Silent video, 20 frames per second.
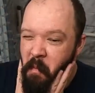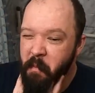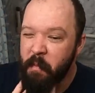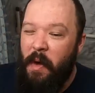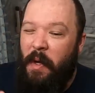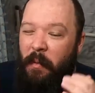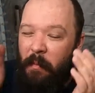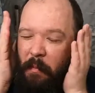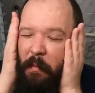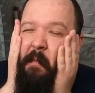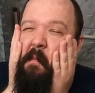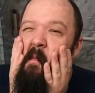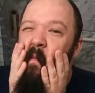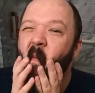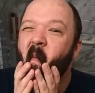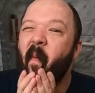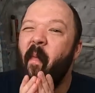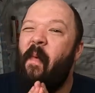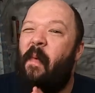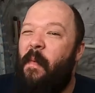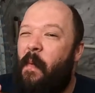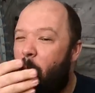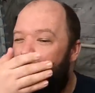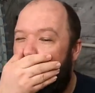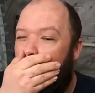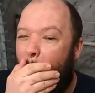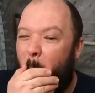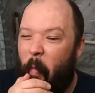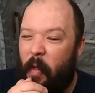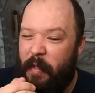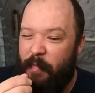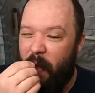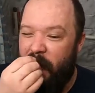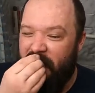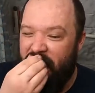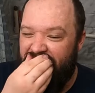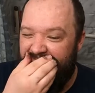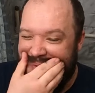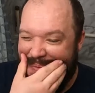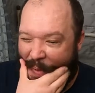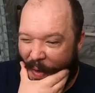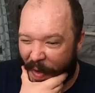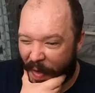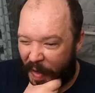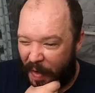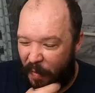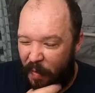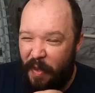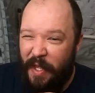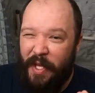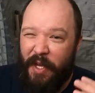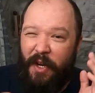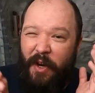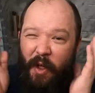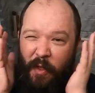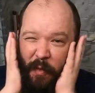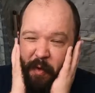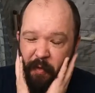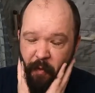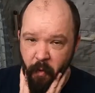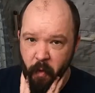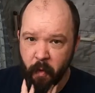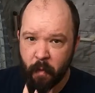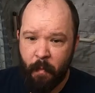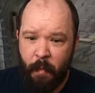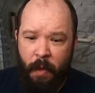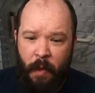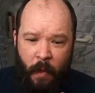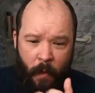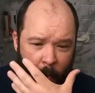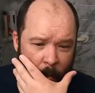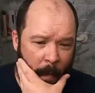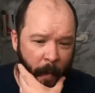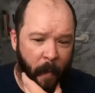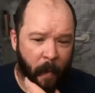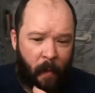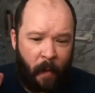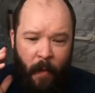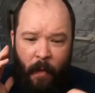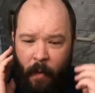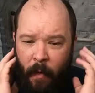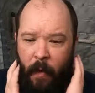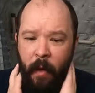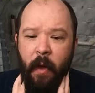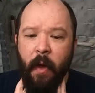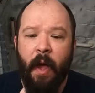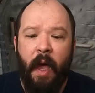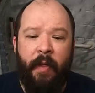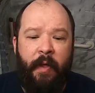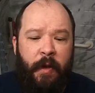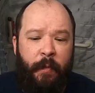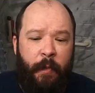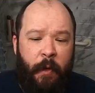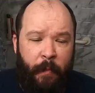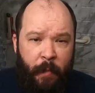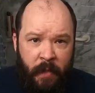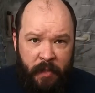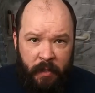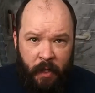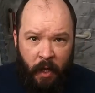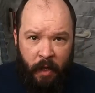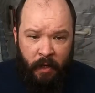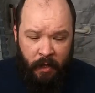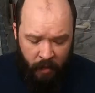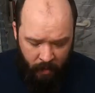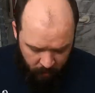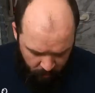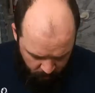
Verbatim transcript: But it's basically just working it really good all the way through and then you're pretty much done.